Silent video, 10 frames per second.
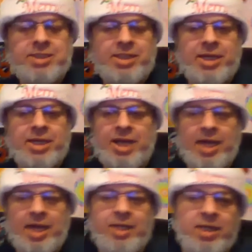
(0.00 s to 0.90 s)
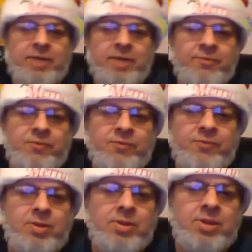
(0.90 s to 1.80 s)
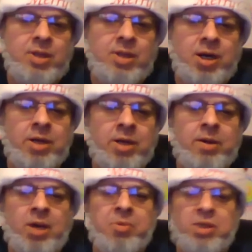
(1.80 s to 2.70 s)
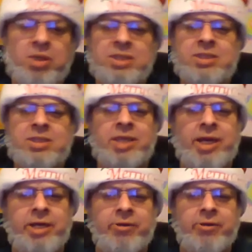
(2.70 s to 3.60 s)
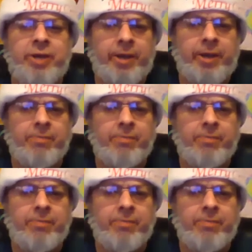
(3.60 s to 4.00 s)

that I give are presents that I create.